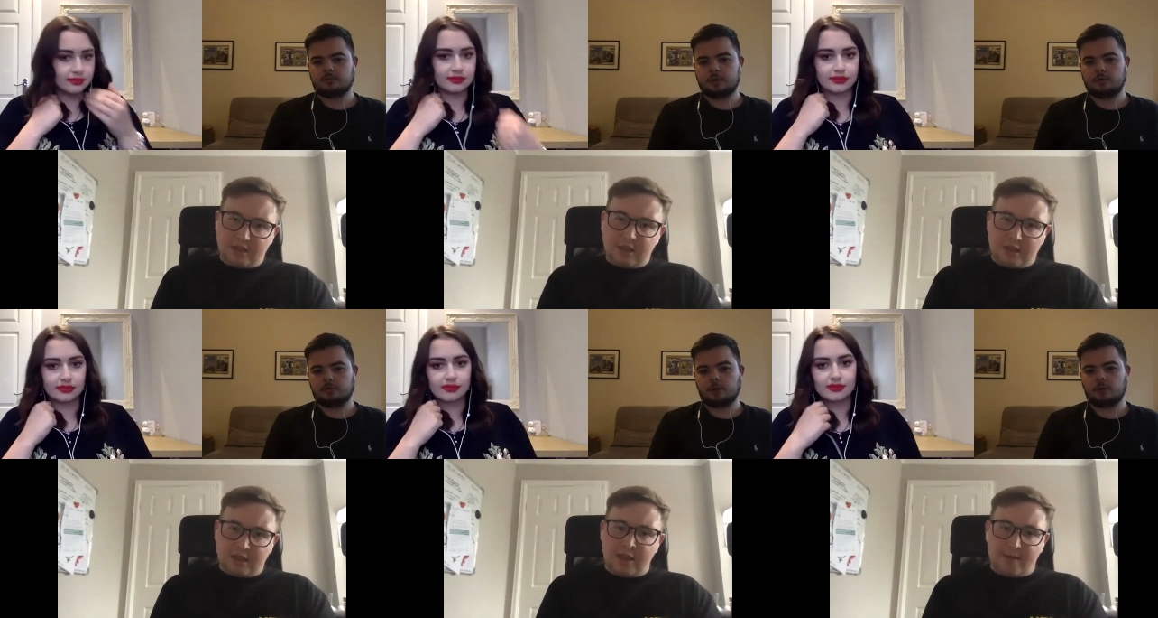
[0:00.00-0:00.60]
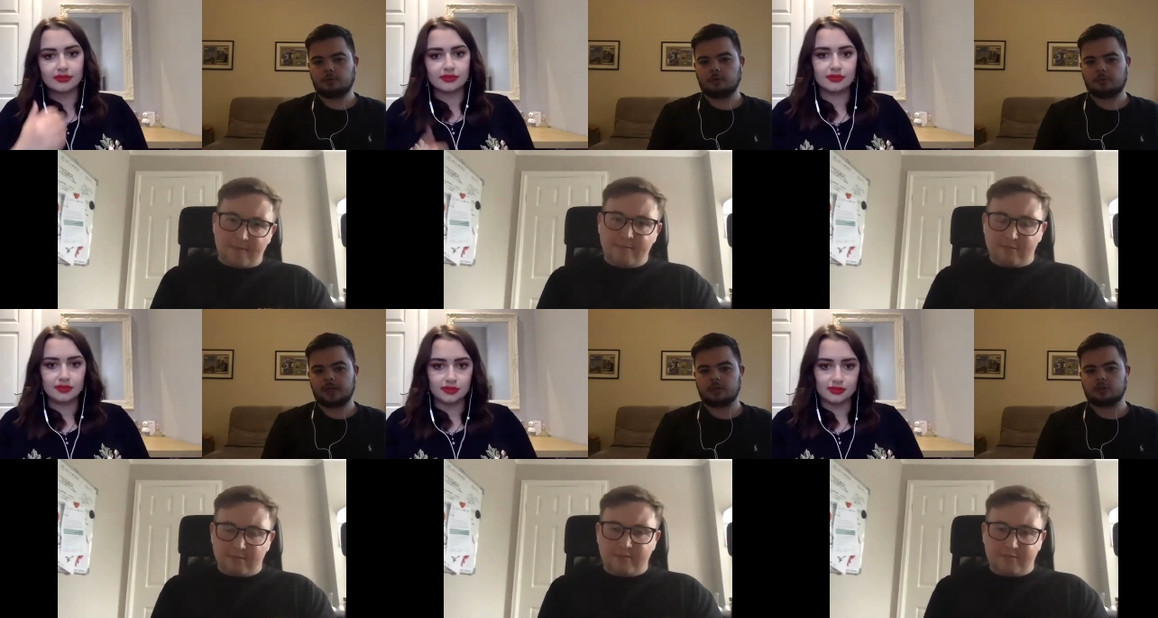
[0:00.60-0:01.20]
Speaker 1: both yeah. both will
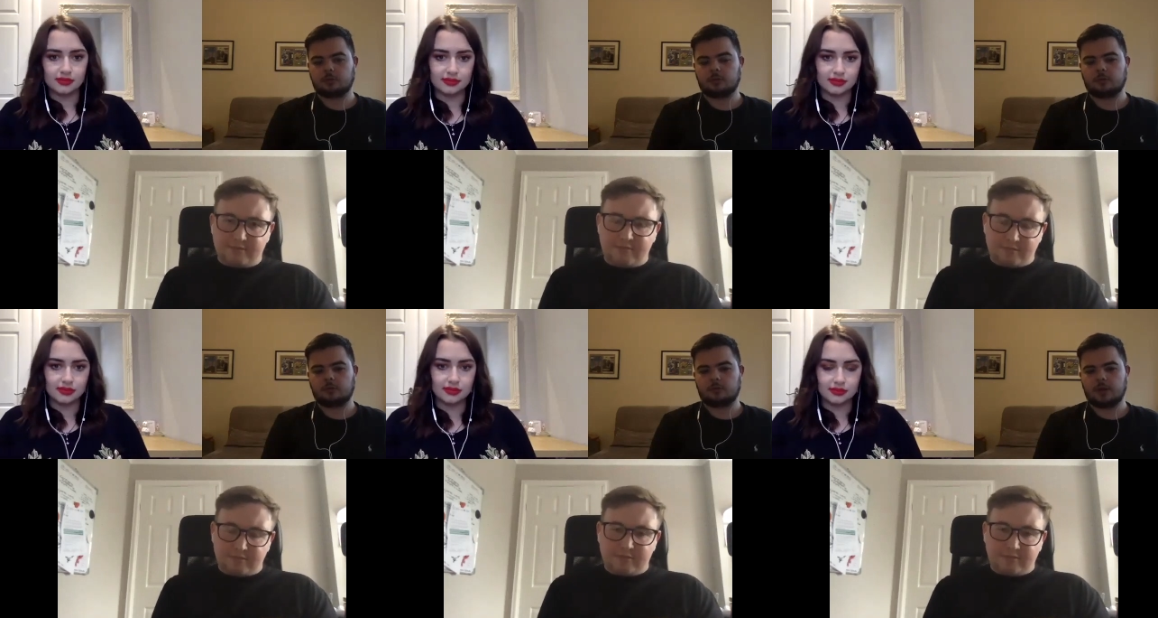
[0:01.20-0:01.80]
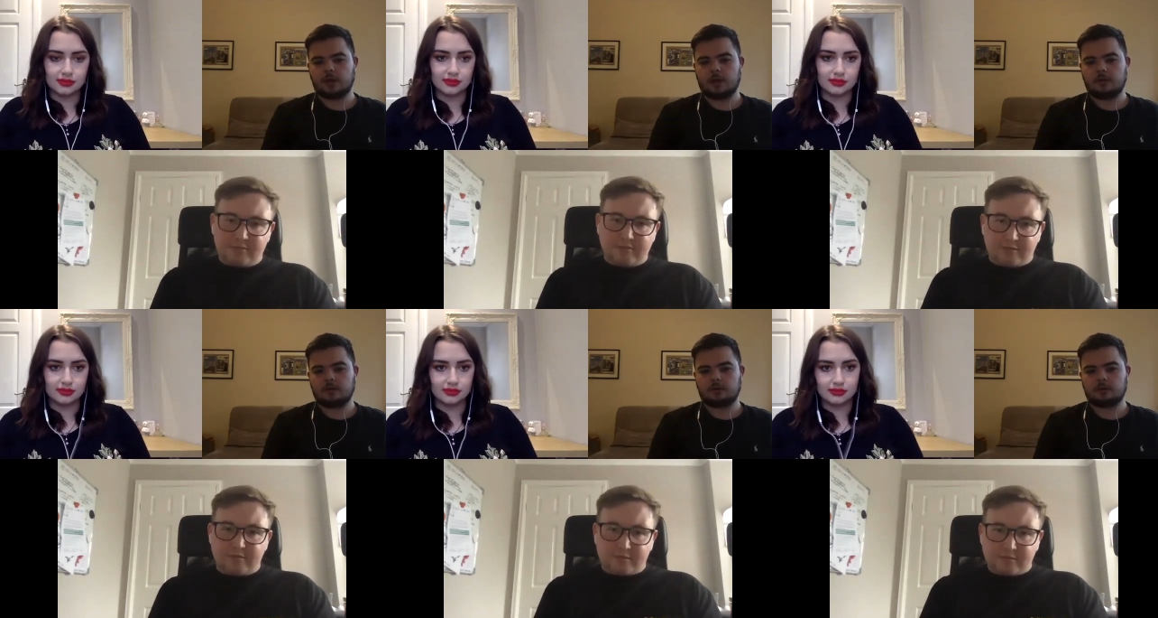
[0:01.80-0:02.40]
be in trouble. Uh,
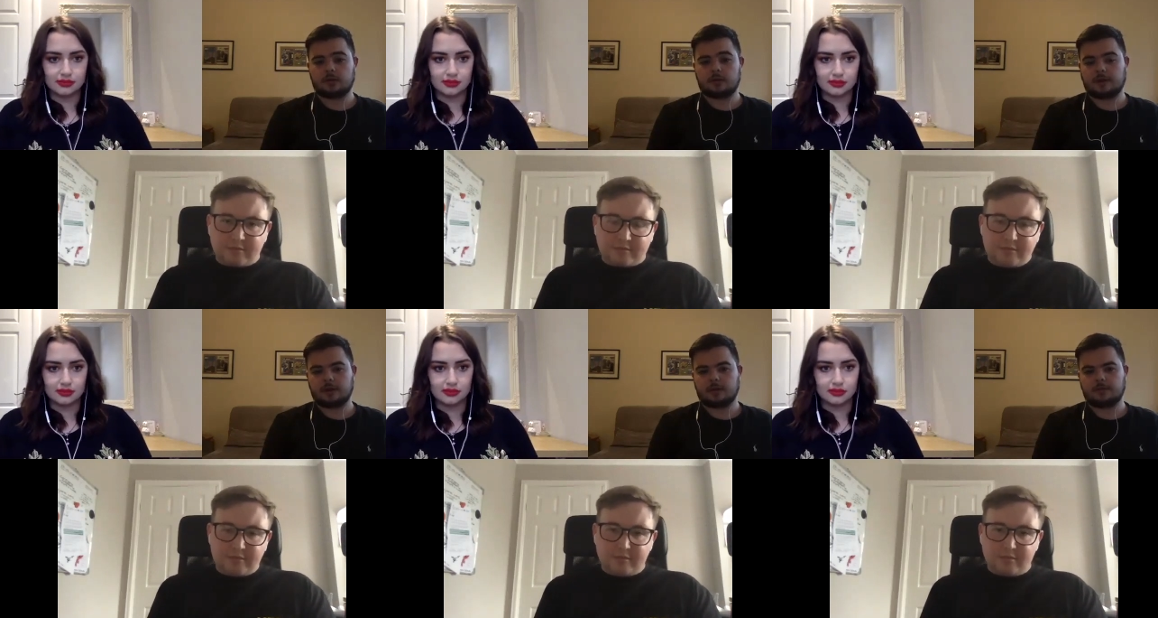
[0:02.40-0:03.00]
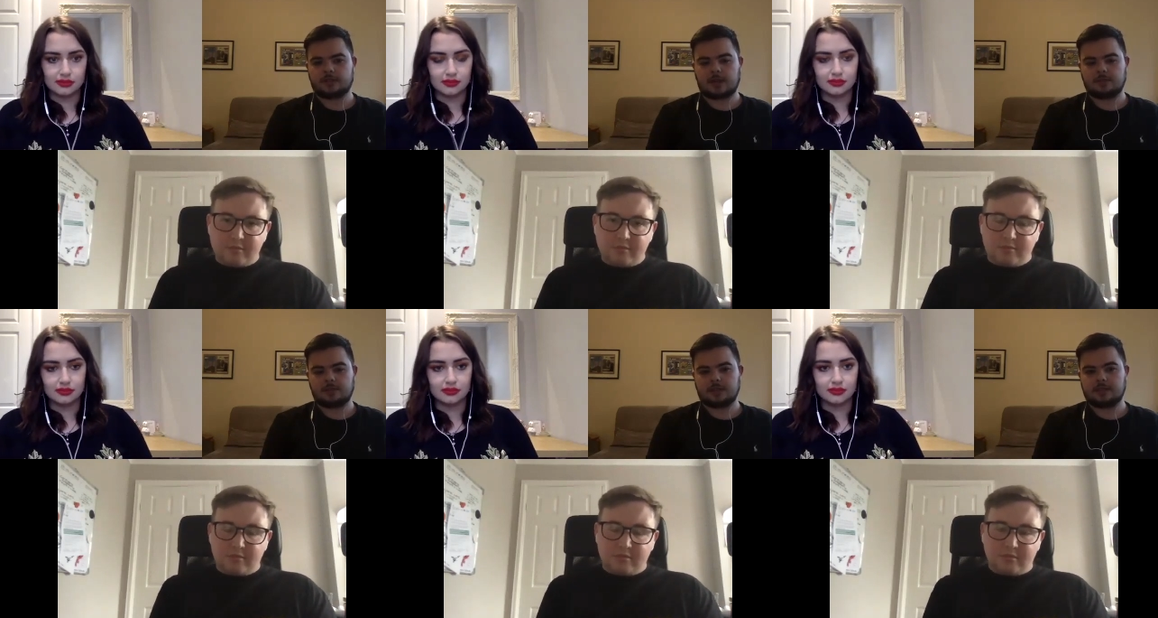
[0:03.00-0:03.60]
and the fact that they've
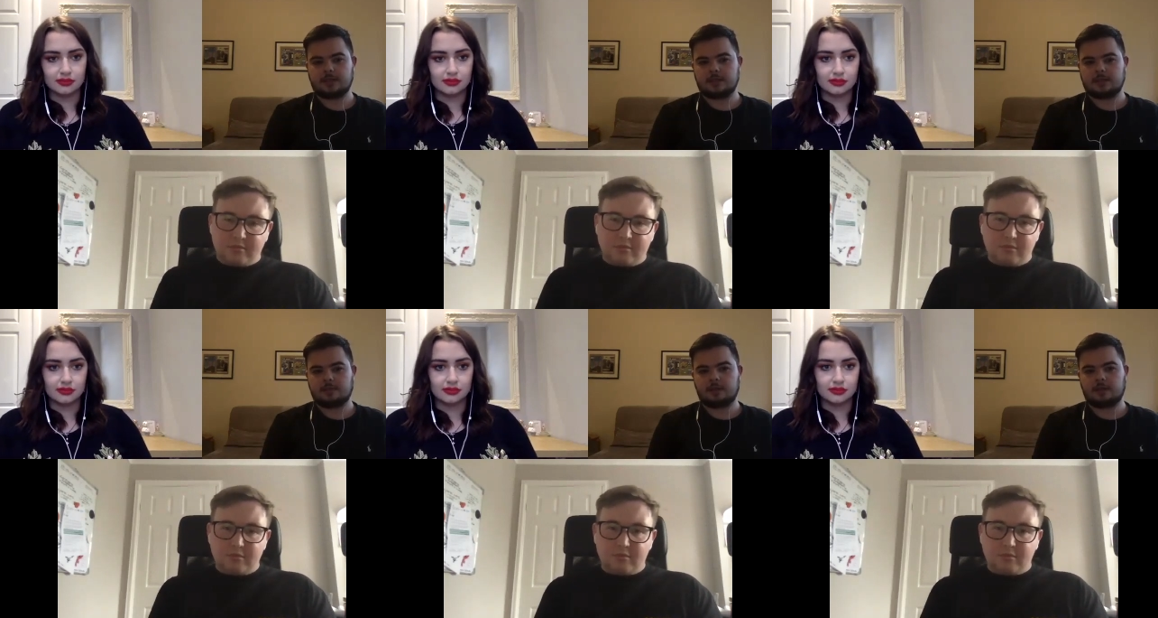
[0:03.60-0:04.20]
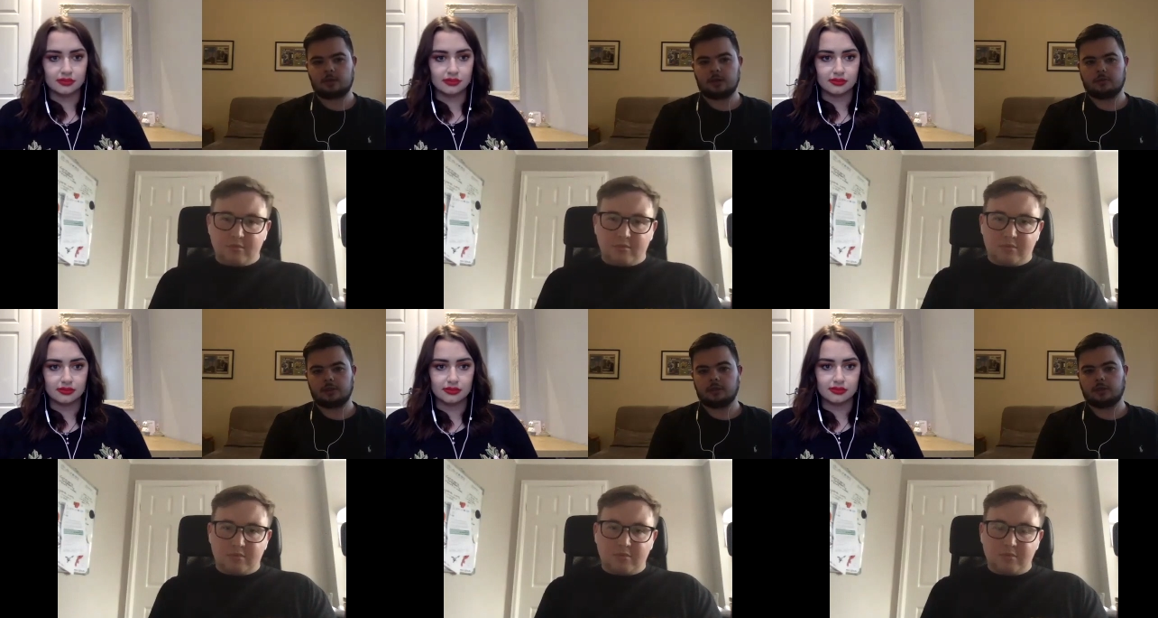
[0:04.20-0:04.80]
escaped it this season, they've been
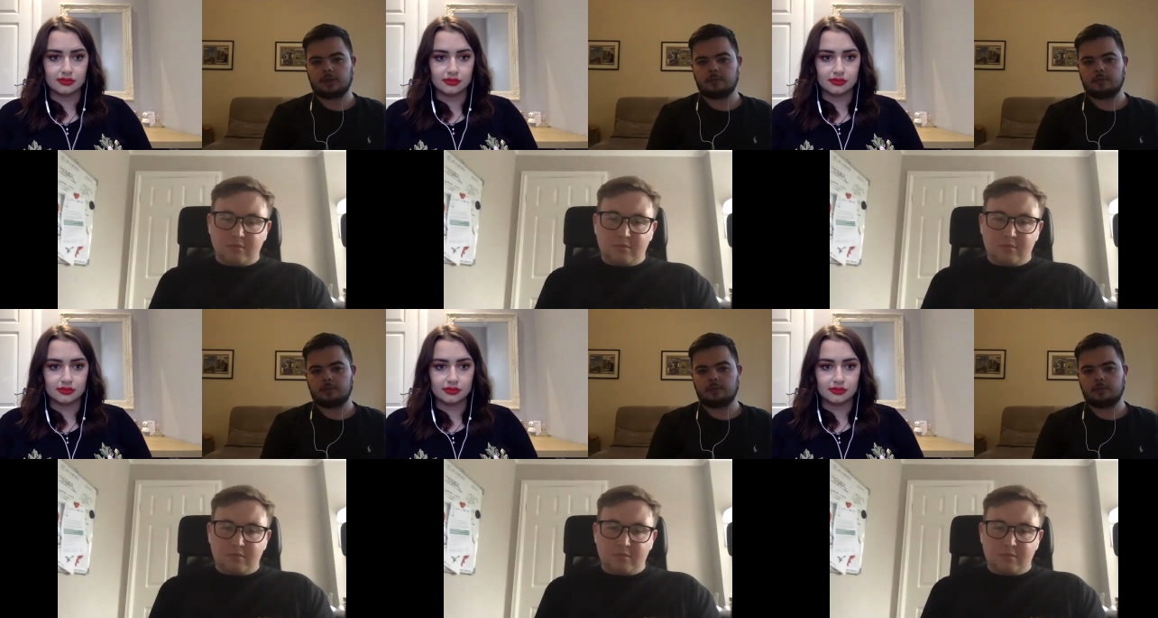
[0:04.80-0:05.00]
incredibly lucky.